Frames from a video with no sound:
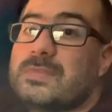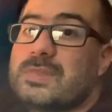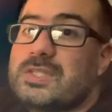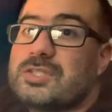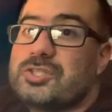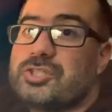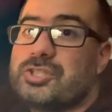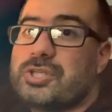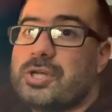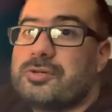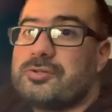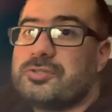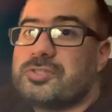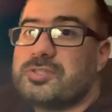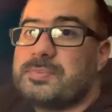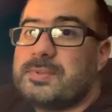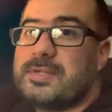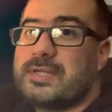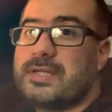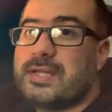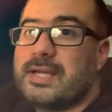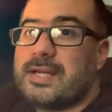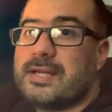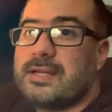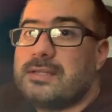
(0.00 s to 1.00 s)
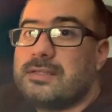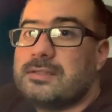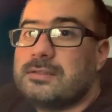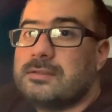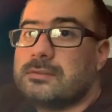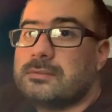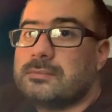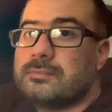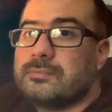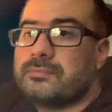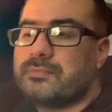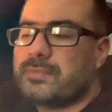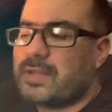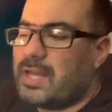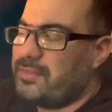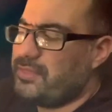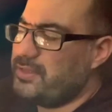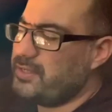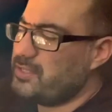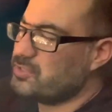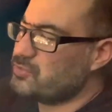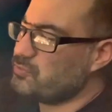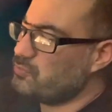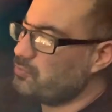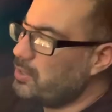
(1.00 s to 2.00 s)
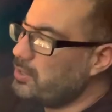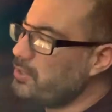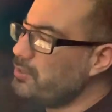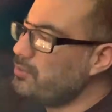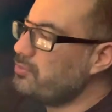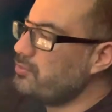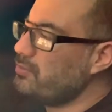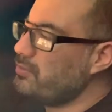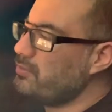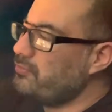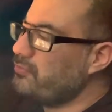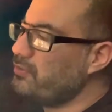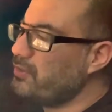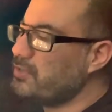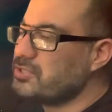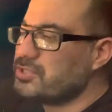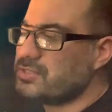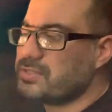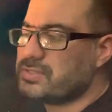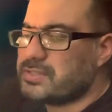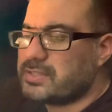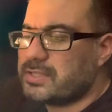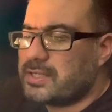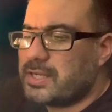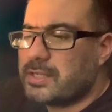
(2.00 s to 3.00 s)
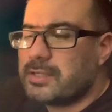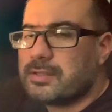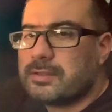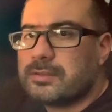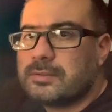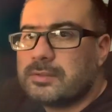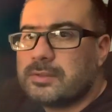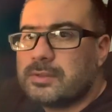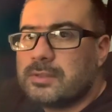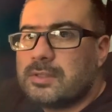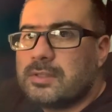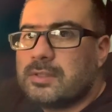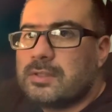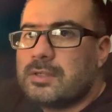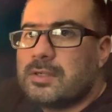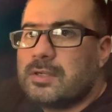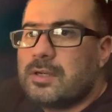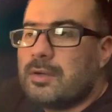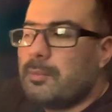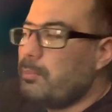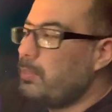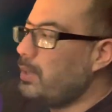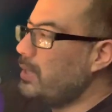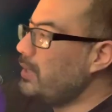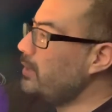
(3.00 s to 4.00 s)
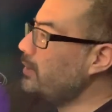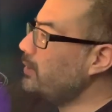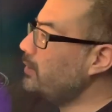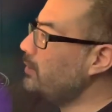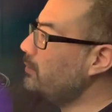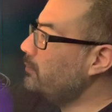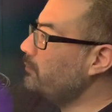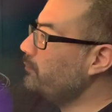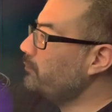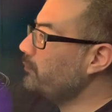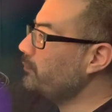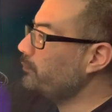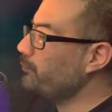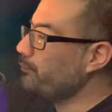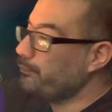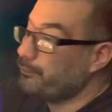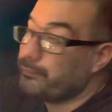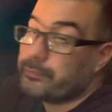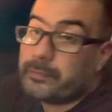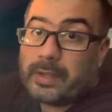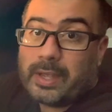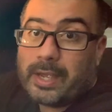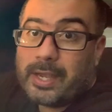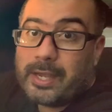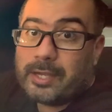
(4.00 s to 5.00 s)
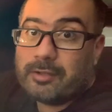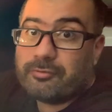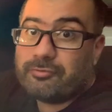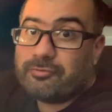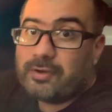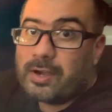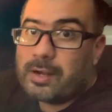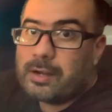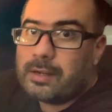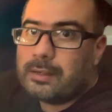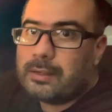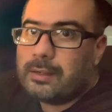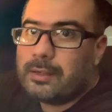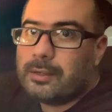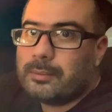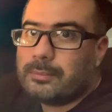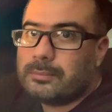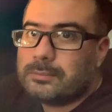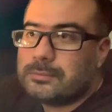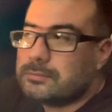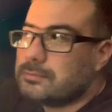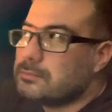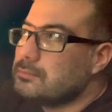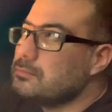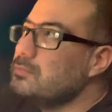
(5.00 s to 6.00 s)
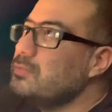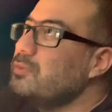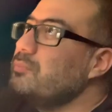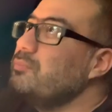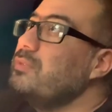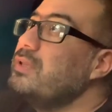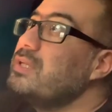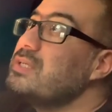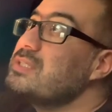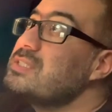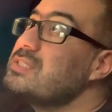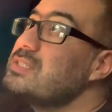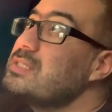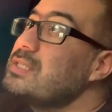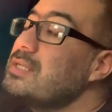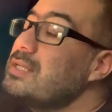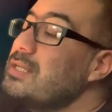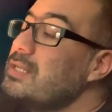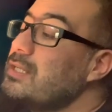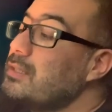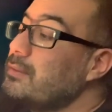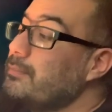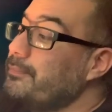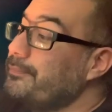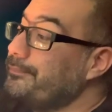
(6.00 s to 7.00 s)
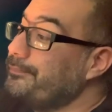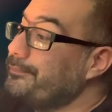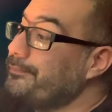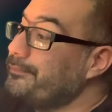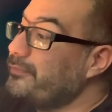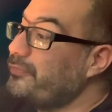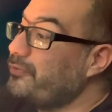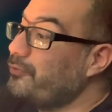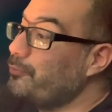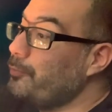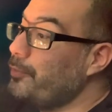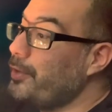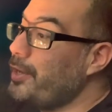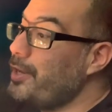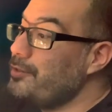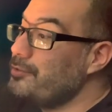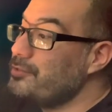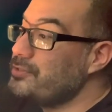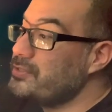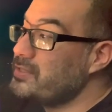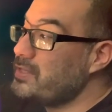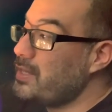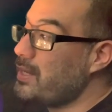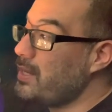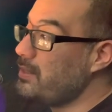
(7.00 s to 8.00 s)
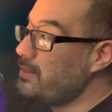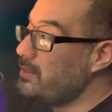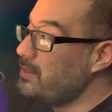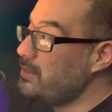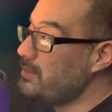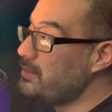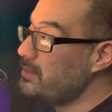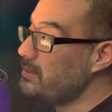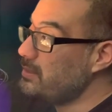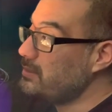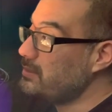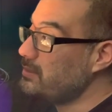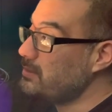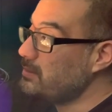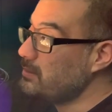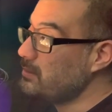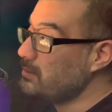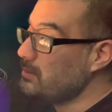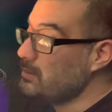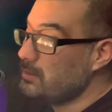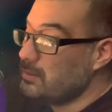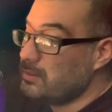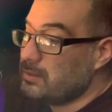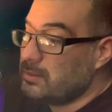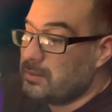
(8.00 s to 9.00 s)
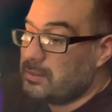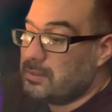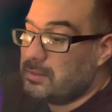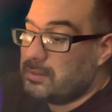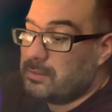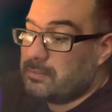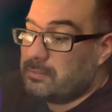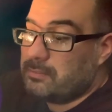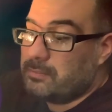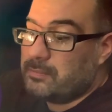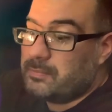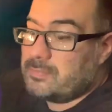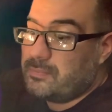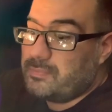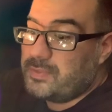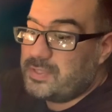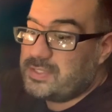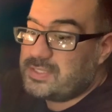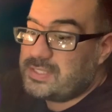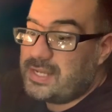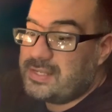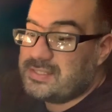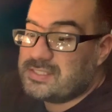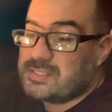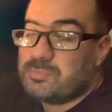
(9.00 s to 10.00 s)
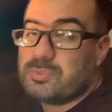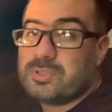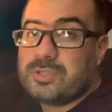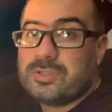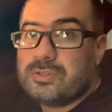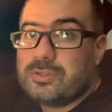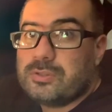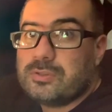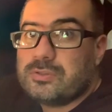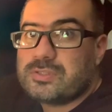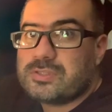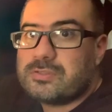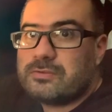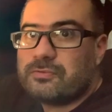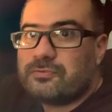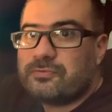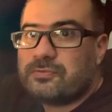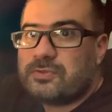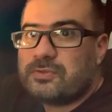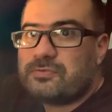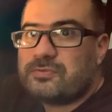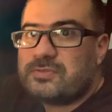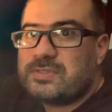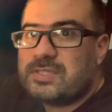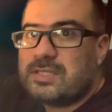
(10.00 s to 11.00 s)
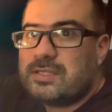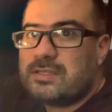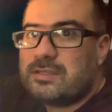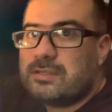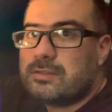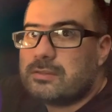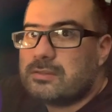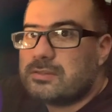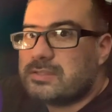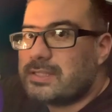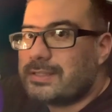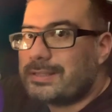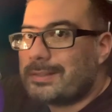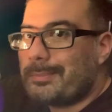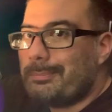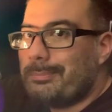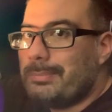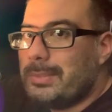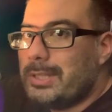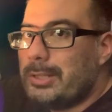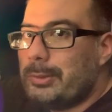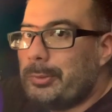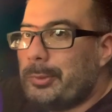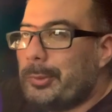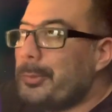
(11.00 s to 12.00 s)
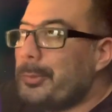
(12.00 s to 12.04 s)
Shutter speed again. I think it's running through the functions again. But hey, it fired up. And this thing, from what I understand, is this hasn't been used in 15 years at the minimum.